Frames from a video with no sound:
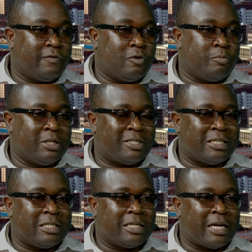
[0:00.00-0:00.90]
development
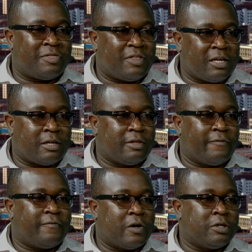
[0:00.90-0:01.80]
strategy, I think the
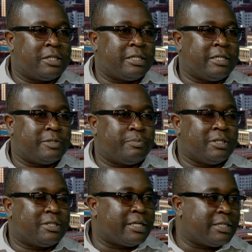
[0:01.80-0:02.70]
foundation has
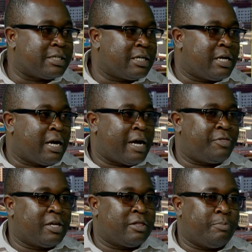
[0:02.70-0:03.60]
been set. I
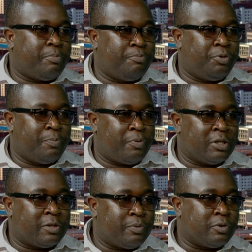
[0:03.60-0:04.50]
think the
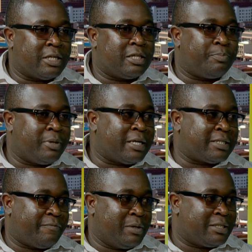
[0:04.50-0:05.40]
principles and the
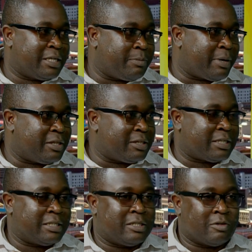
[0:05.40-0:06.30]
pillars have been set by the
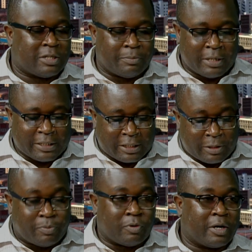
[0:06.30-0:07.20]
Transitional
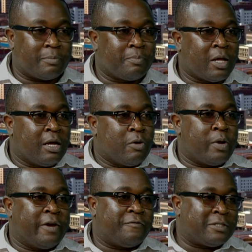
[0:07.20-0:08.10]
Stabilisation Programme.
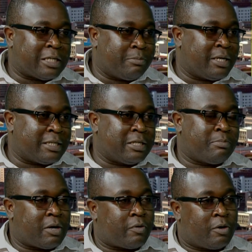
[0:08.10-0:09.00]
We have stabilised the
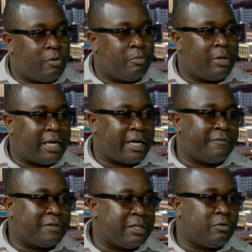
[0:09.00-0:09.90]
macroeconomy, like I
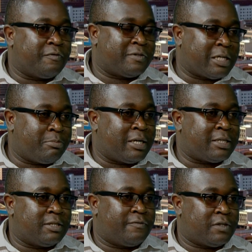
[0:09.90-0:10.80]
have said, we have
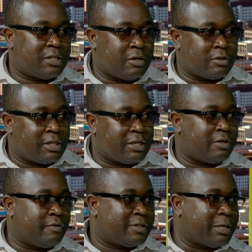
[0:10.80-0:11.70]
stabilised the fiscal
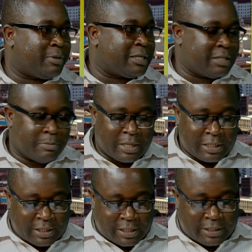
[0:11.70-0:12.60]
sector, we have stabilised the
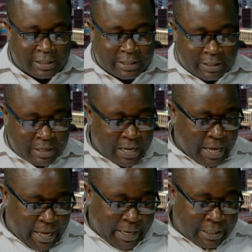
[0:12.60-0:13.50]
monetary sector.
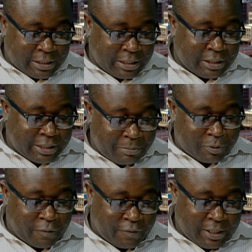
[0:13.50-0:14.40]
And in
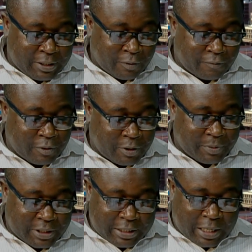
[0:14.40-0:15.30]
terms of ease of doing
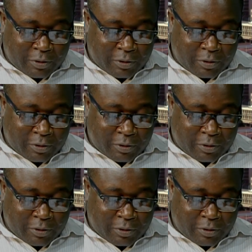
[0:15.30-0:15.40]
business,